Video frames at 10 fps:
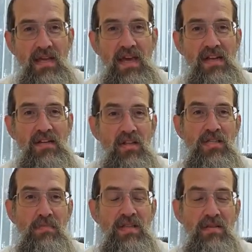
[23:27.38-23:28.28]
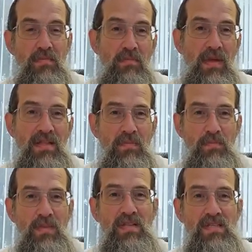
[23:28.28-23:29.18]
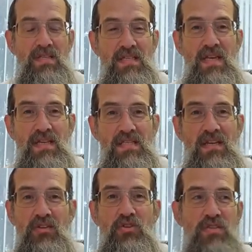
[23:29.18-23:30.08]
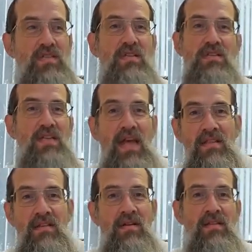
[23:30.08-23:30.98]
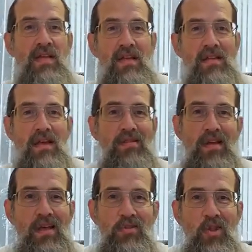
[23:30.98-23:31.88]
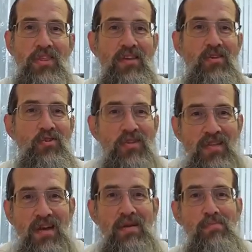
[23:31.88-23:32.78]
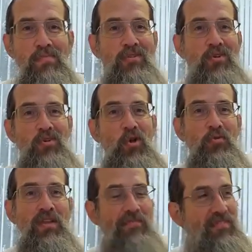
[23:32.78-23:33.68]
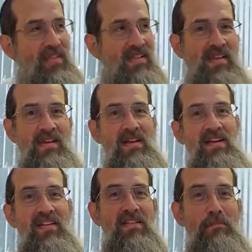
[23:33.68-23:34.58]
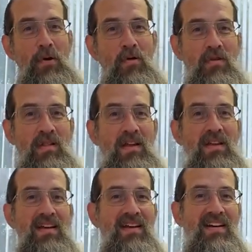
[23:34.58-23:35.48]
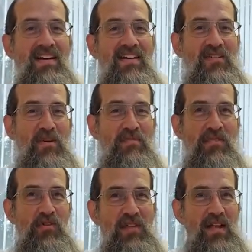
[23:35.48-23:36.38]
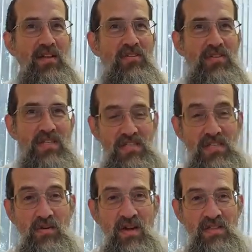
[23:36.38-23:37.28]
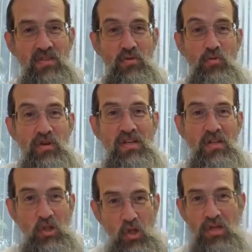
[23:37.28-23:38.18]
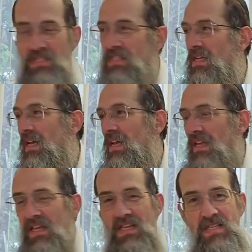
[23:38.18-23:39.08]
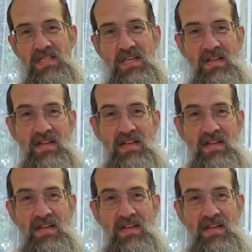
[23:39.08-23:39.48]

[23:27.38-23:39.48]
And a klotz means to say is that you just stand there and nothing. You're just you're no different than the pole in terms of your intelligence and so on. So the word klotz is